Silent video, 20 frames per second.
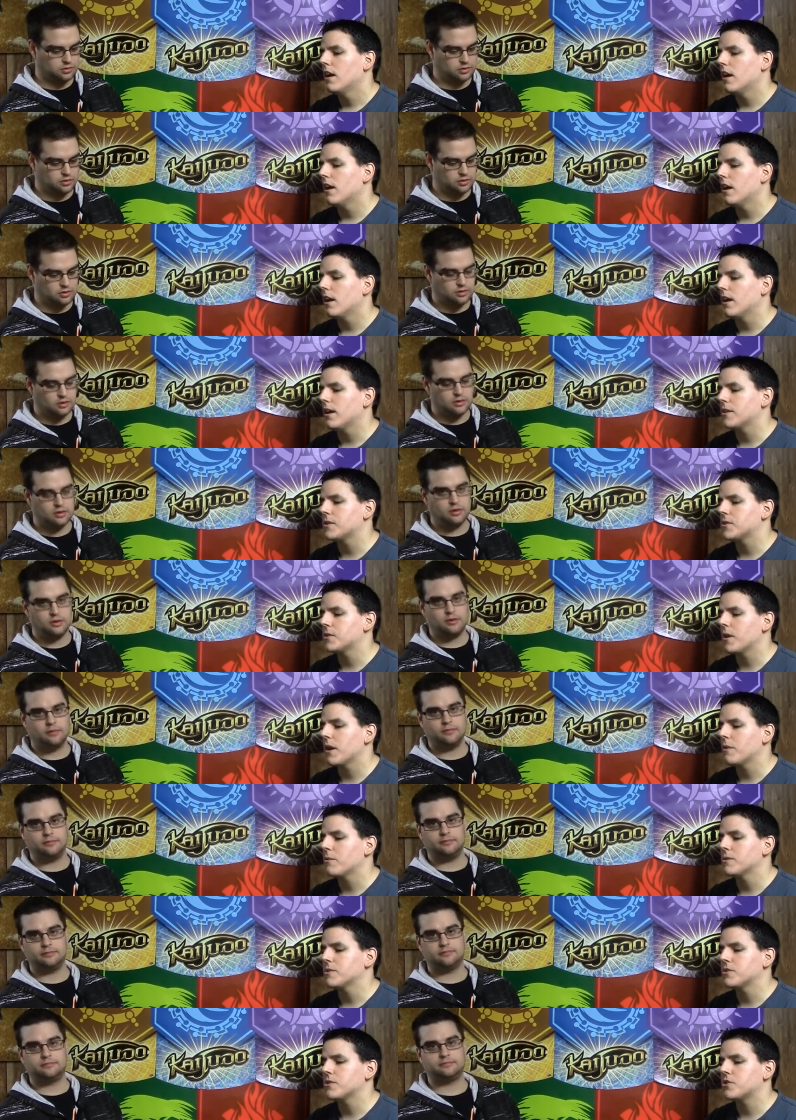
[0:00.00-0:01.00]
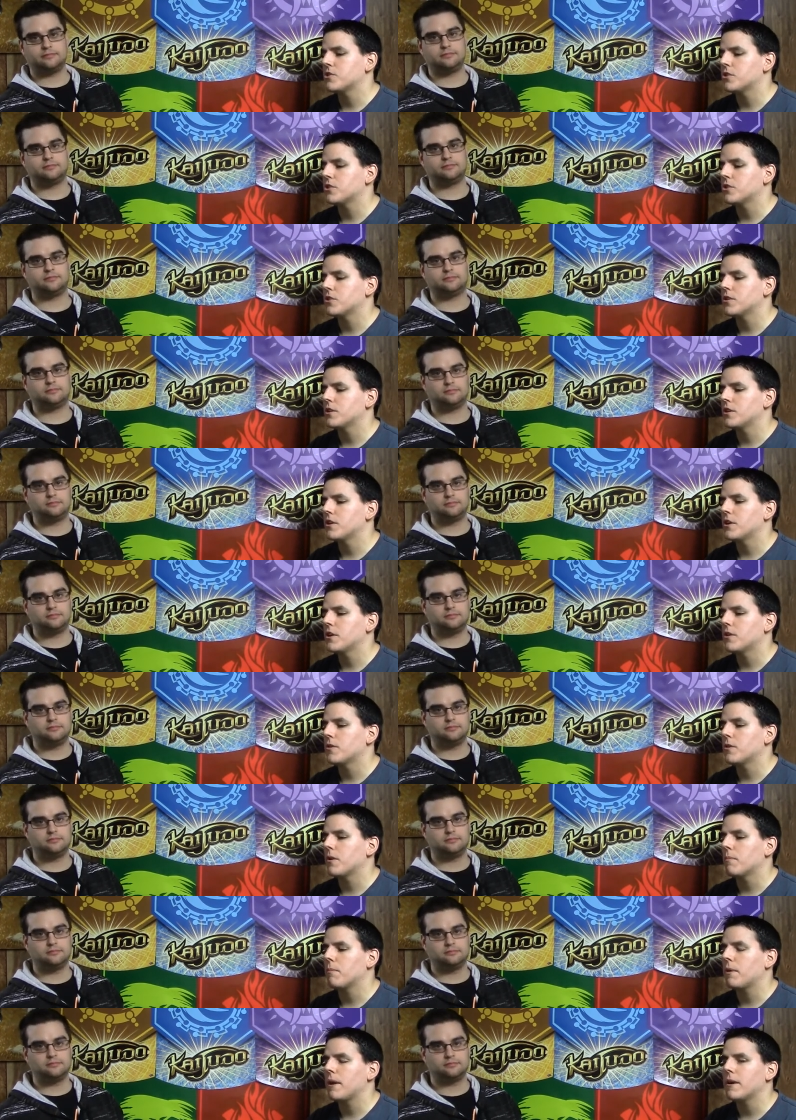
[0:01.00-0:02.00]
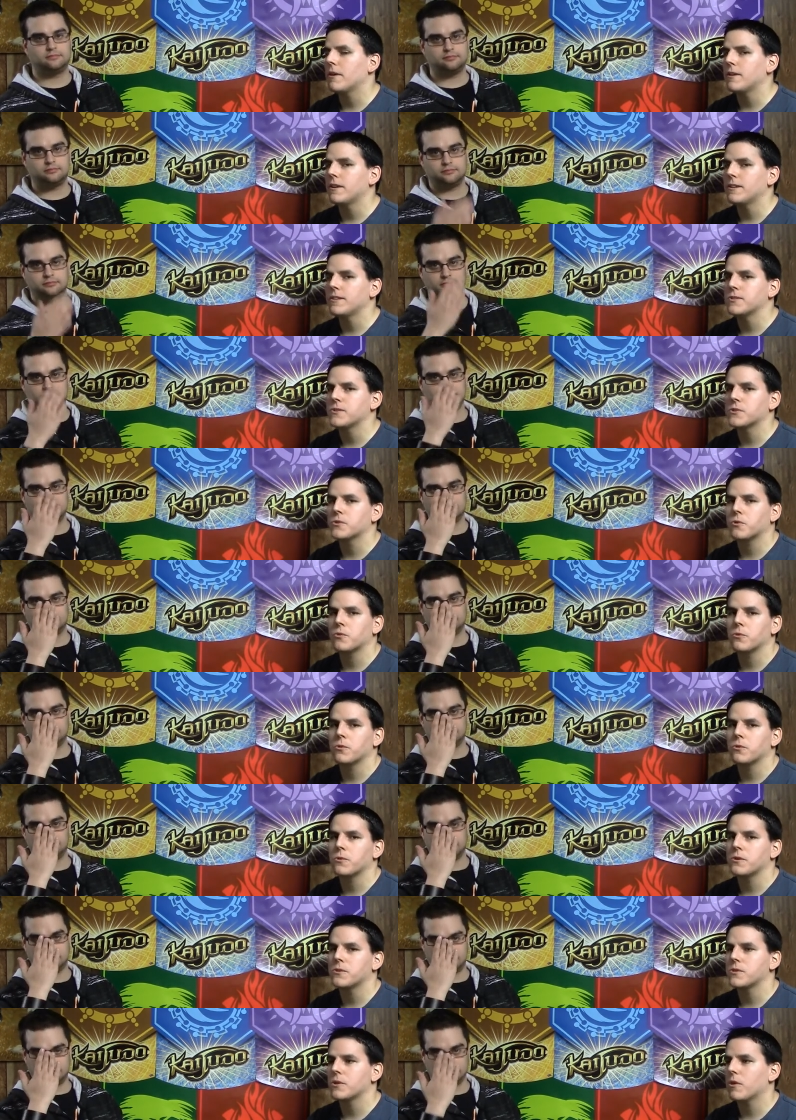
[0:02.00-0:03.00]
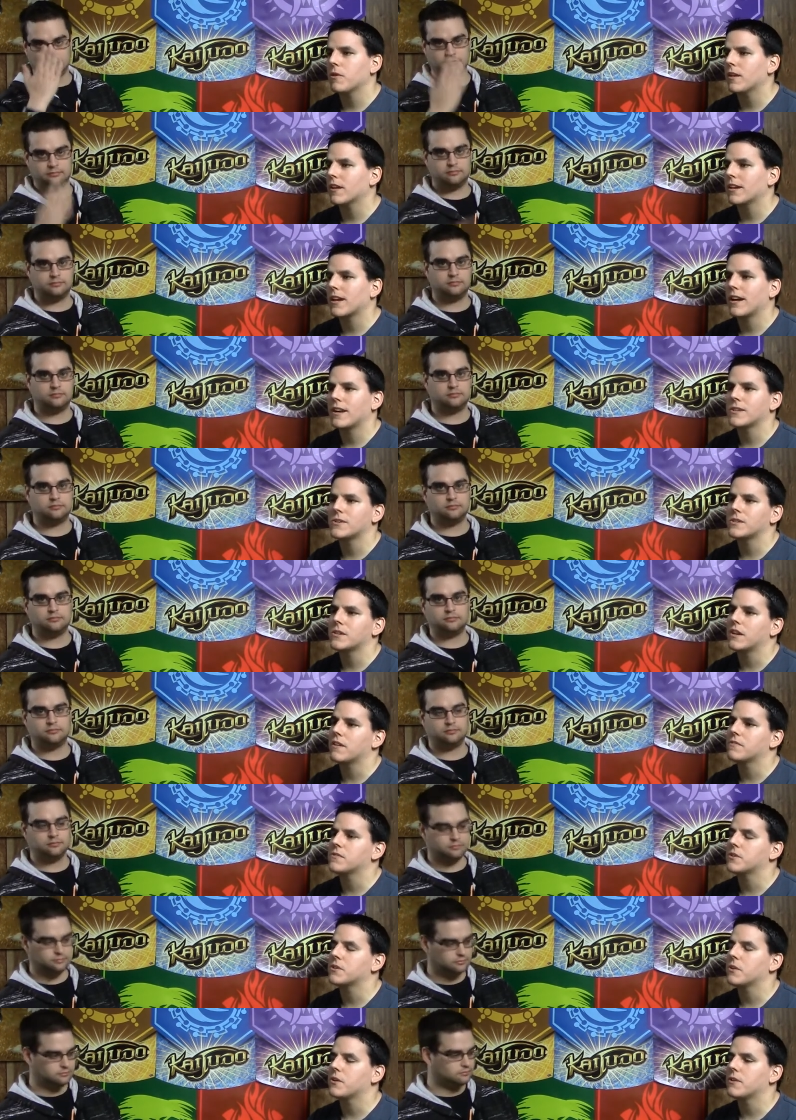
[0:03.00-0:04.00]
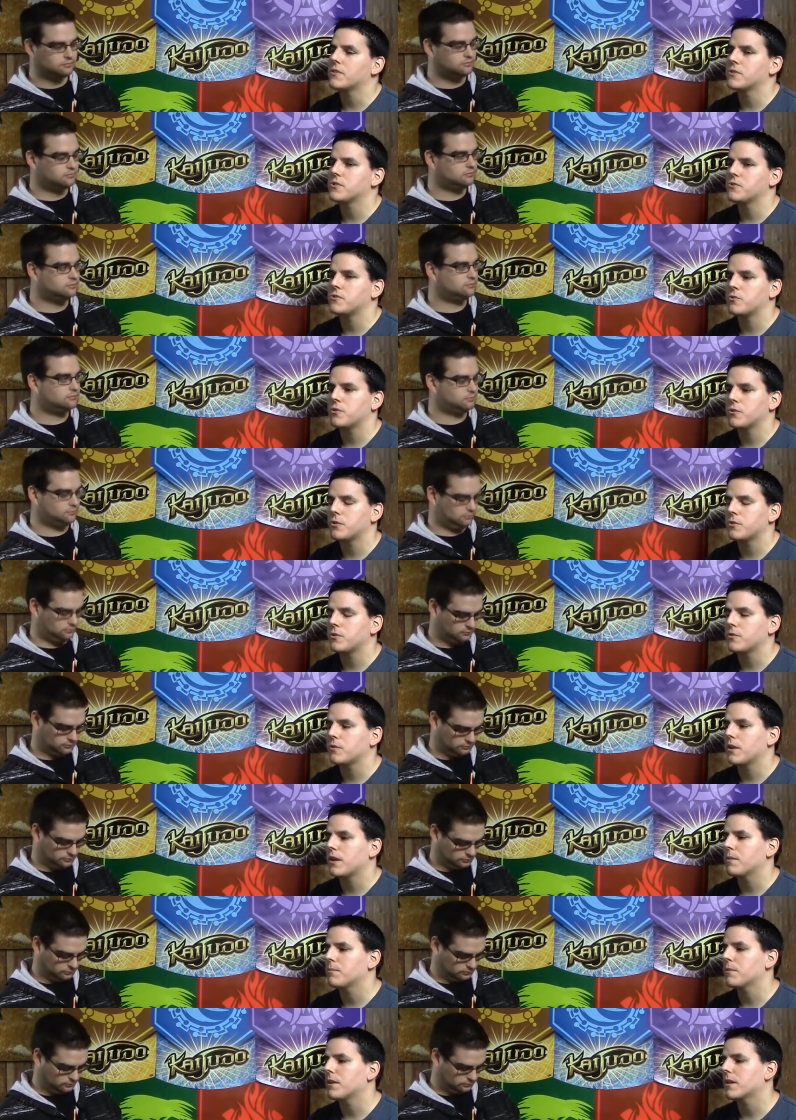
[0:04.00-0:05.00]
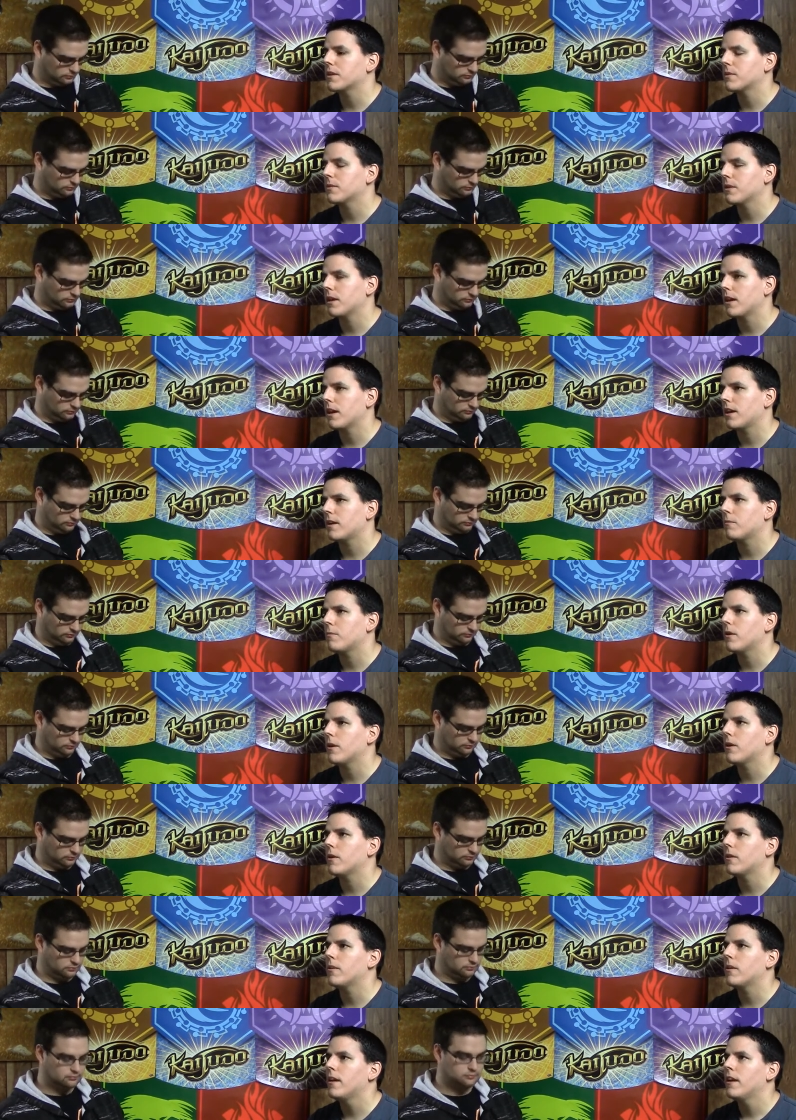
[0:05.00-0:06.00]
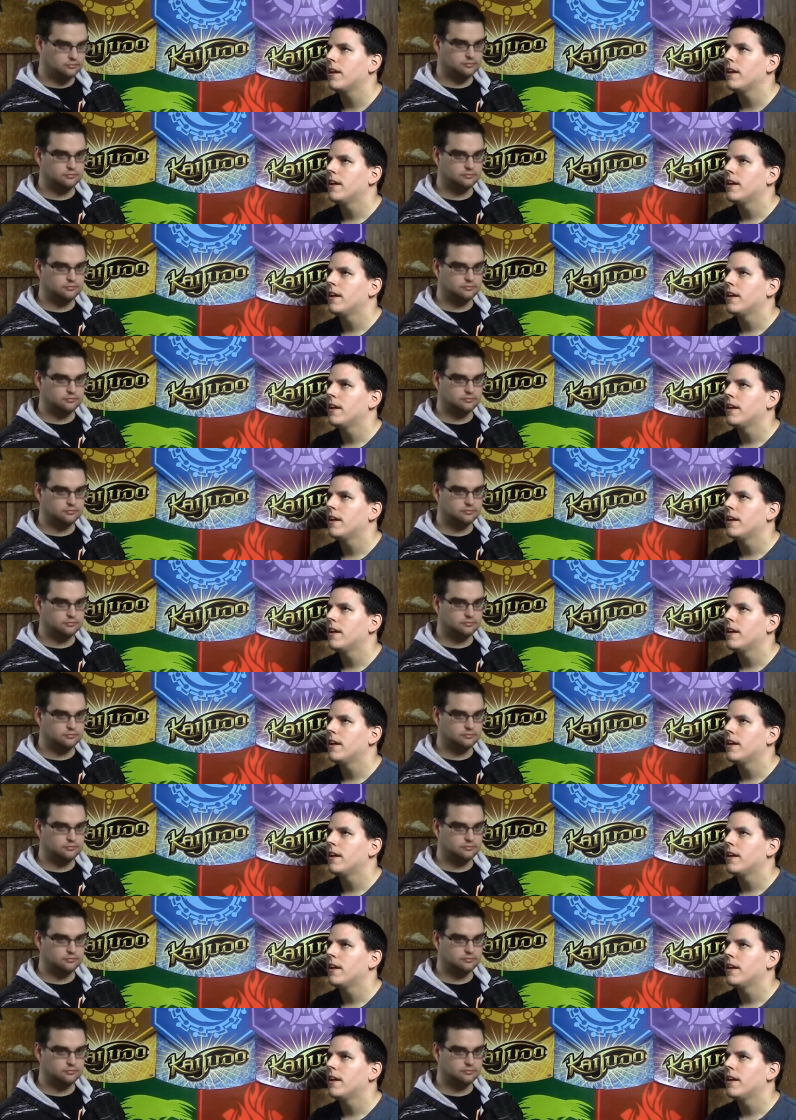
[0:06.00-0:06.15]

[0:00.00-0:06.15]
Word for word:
Speaker 1: Uh, so I wasn't sure, you know, on pairing scores, all that kind of stuff. So I just drew, and I'm like, okay, well,